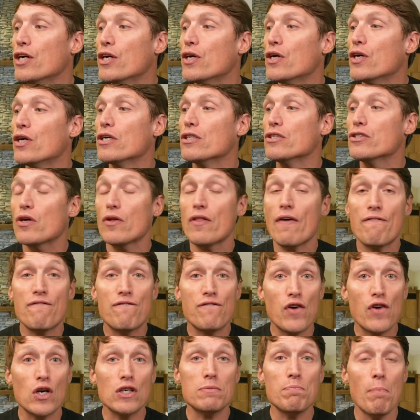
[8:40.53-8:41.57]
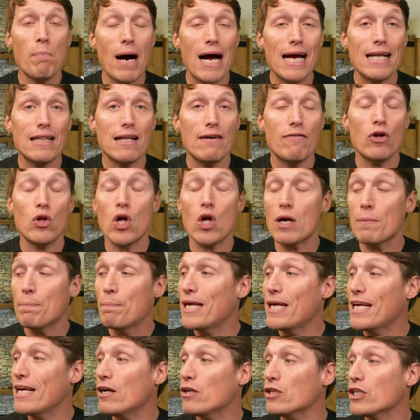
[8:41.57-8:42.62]
So the first buy level on
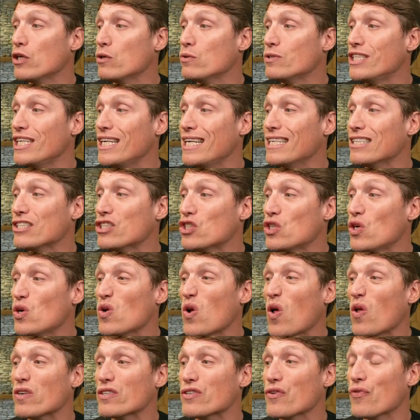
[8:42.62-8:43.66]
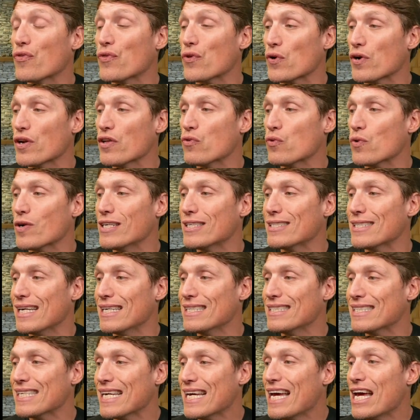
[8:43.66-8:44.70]
PLUG is
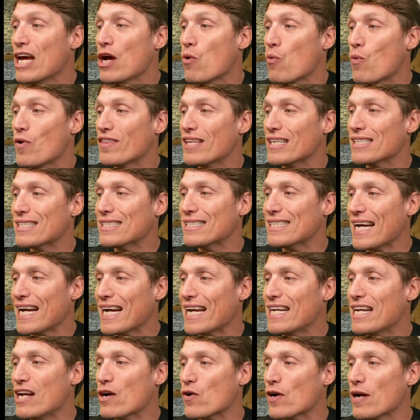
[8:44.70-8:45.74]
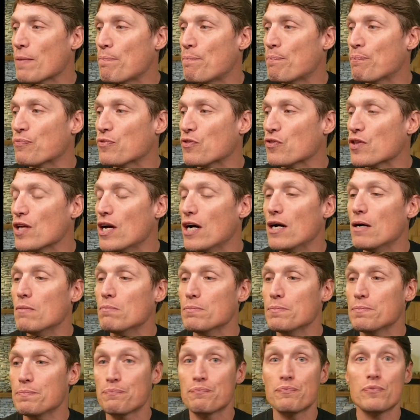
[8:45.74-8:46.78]
$2.33 with a secondary
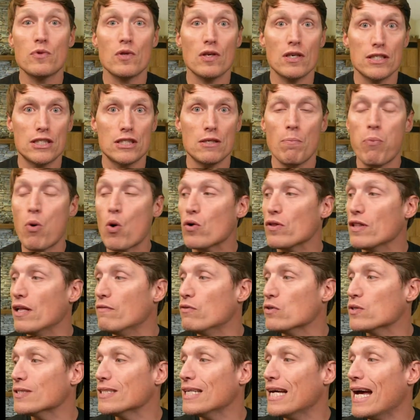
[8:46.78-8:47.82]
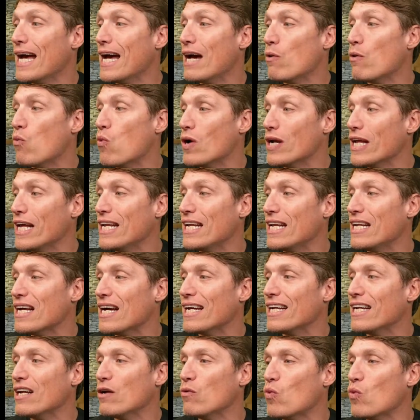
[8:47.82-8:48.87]
support levels at
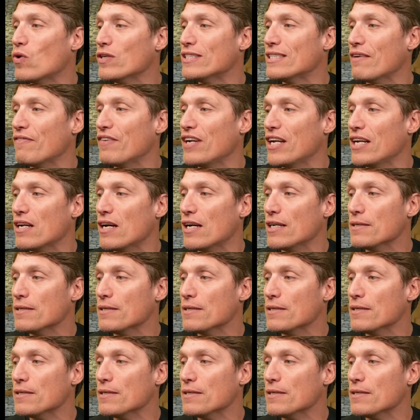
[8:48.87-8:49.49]
$189 and $179.